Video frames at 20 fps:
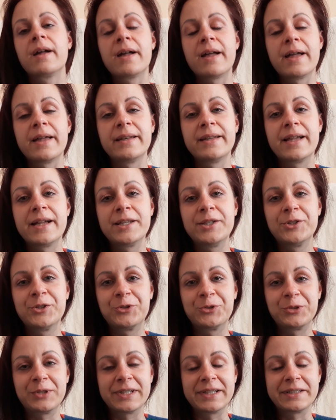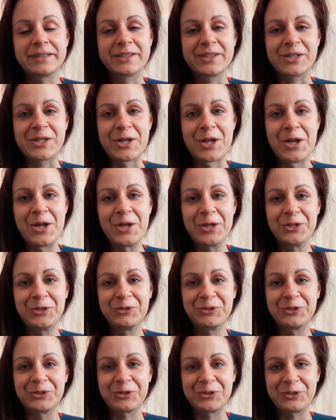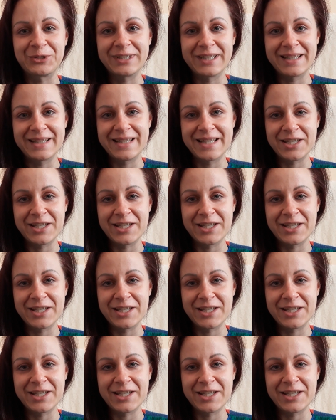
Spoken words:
And I know that you thought that